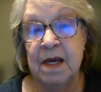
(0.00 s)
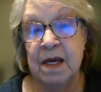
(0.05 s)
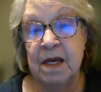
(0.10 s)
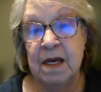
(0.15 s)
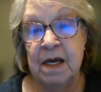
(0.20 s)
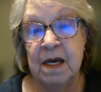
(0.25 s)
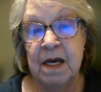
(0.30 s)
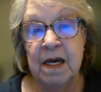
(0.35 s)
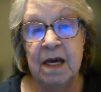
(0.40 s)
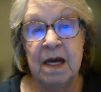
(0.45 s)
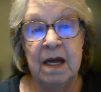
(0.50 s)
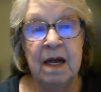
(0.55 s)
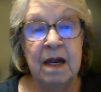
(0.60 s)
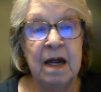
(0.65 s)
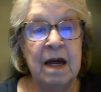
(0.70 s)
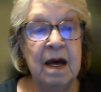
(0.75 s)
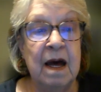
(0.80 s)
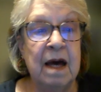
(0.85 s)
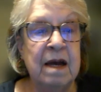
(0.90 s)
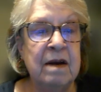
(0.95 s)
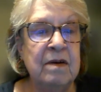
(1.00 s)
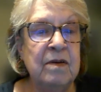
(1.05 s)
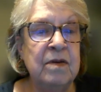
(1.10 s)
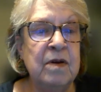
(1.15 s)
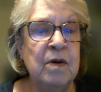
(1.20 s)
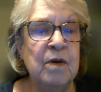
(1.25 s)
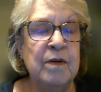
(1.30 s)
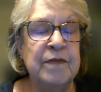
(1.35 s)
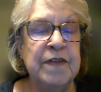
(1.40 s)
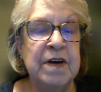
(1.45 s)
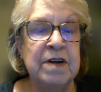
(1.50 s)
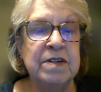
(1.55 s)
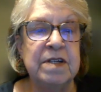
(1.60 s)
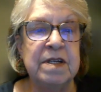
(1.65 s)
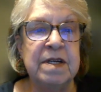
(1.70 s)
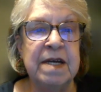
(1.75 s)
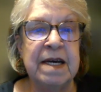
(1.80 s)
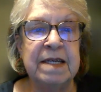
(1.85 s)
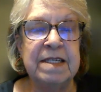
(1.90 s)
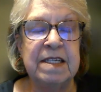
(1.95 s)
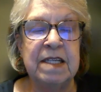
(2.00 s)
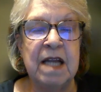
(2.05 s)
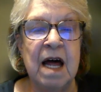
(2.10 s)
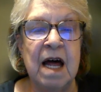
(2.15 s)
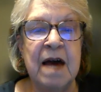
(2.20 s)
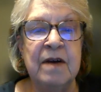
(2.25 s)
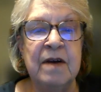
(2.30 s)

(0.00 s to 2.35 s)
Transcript: I don't might or not.